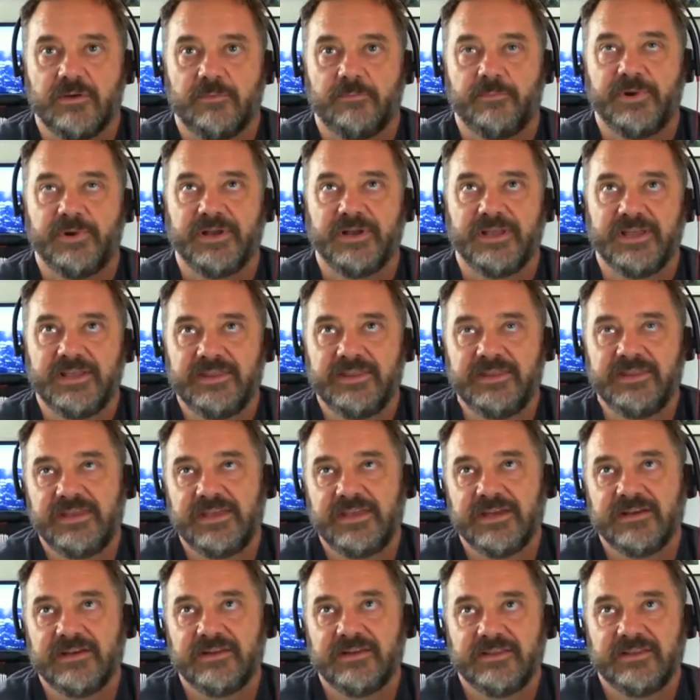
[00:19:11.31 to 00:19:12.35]
But at the
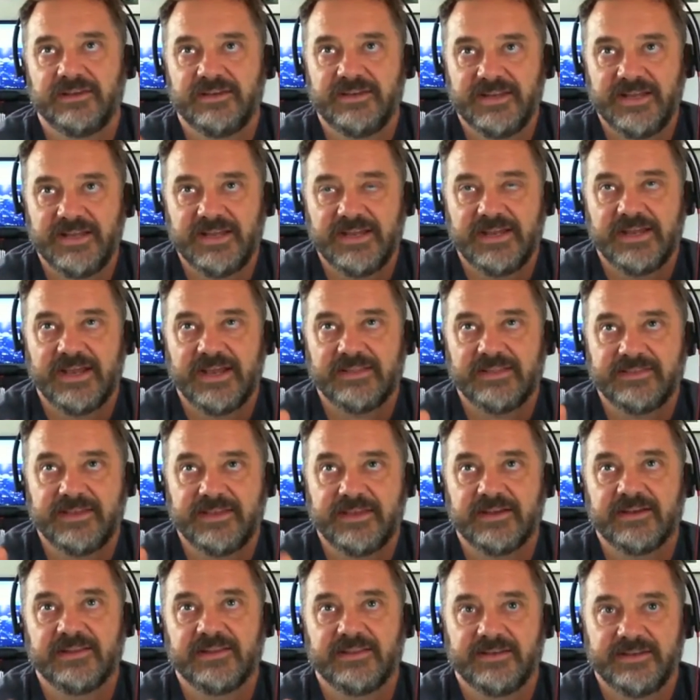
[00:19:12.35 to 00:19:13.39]
end of
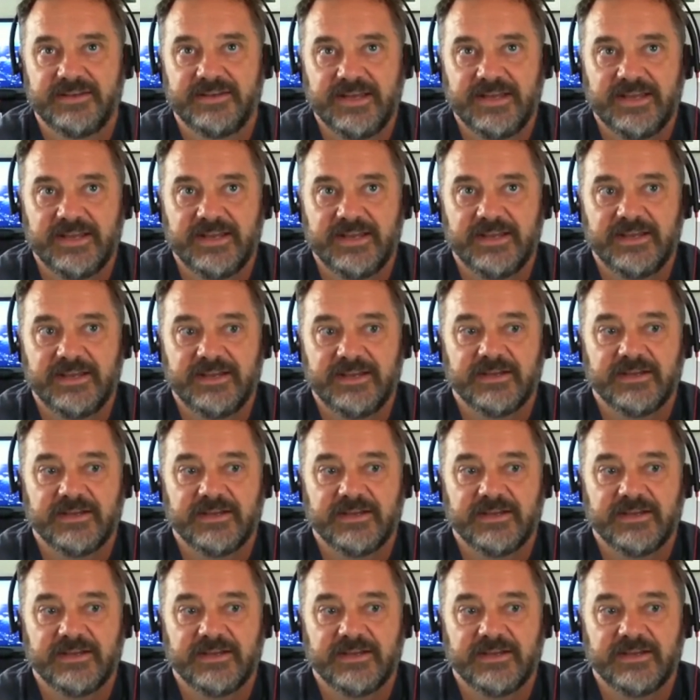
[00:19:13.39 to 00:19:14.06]
the day,